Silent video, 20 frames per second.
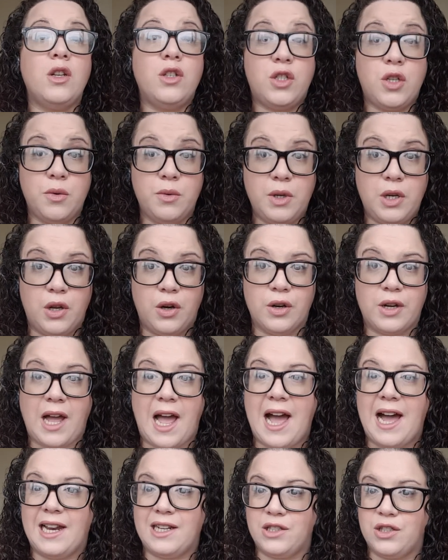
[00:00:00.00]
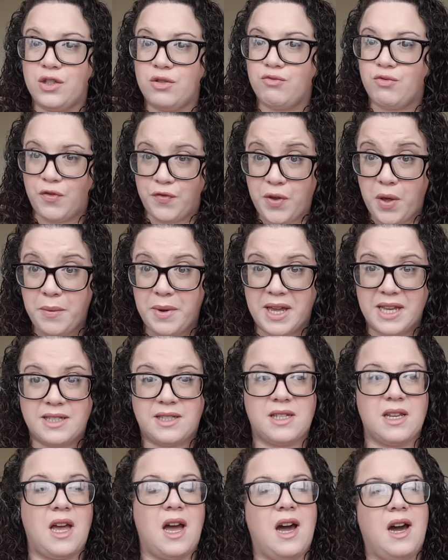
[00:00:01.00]
do a look and review
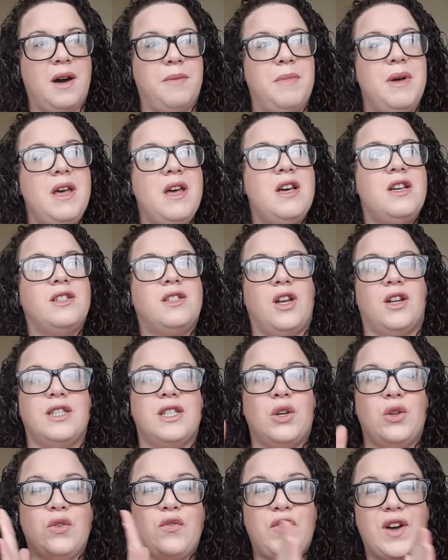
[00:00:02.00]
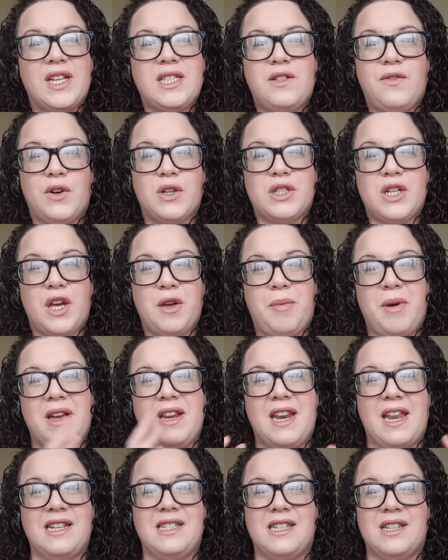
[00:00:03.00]
it, starting on the 1st of October
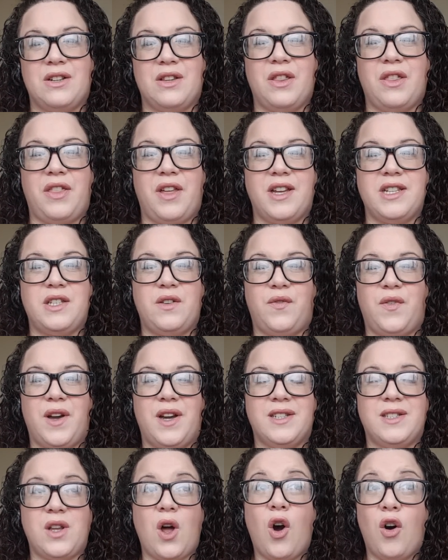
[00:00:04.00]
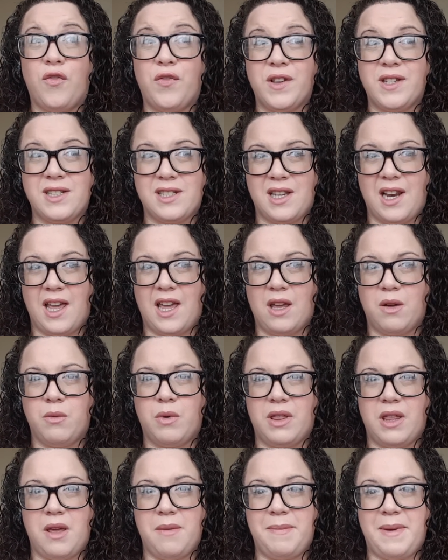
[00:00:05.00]
and ending on the 31st. Obviously,
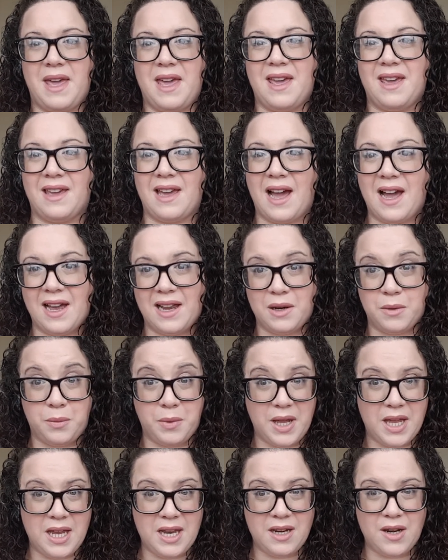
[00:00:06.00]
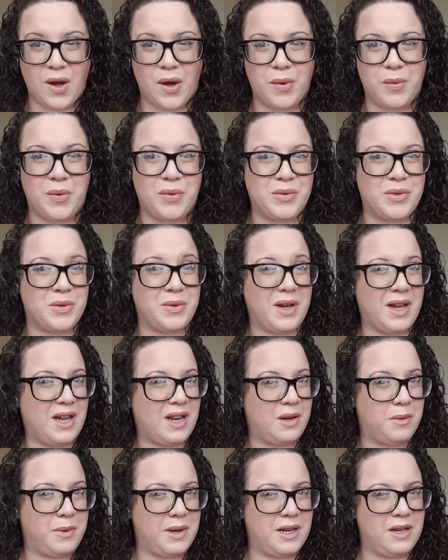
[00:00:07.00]
with it being Halloween, I will do a
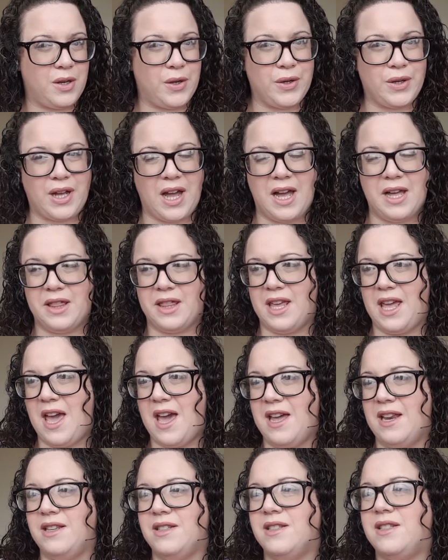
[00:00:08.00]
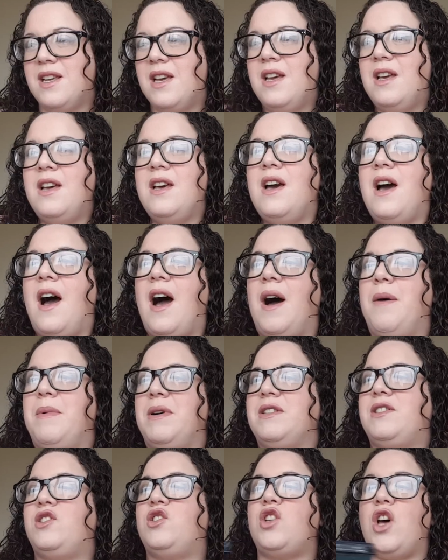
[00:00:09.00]
Halloween look at the end.
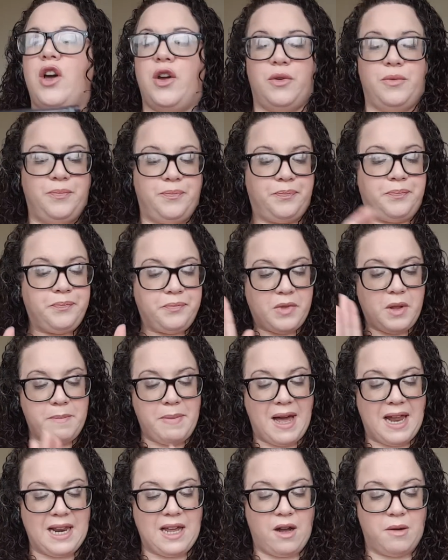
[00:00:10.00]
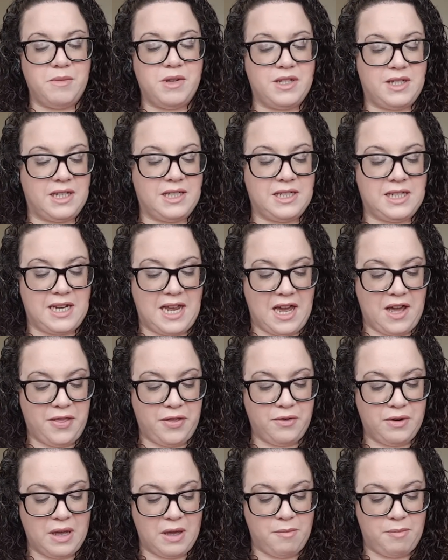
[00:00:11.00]
So, the palette I'm using today, I
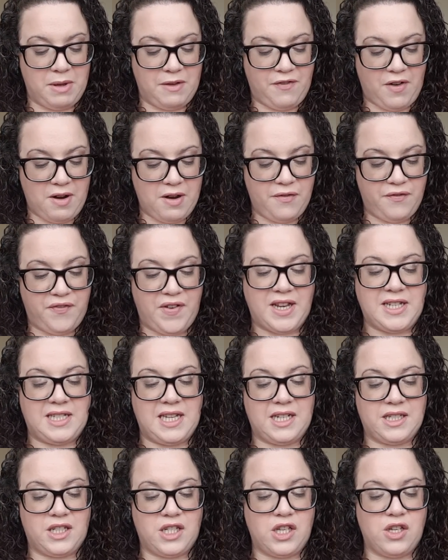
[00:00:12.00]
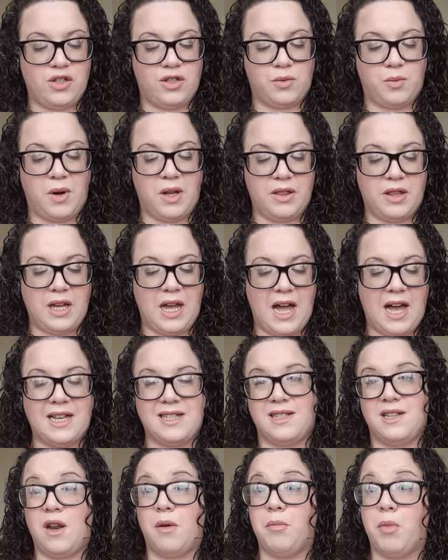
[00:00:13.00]
thought it'd be very fitting to use one that
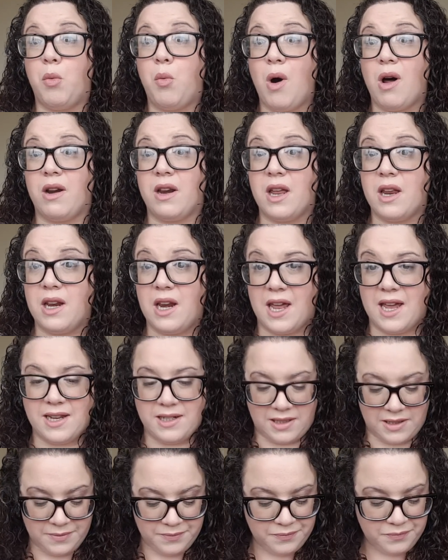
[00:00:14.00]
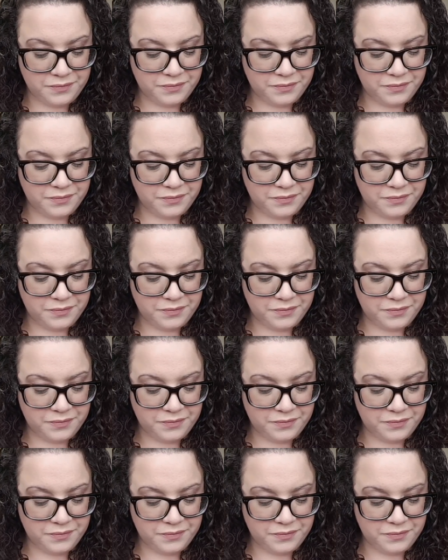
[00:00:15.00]
has a number one in it.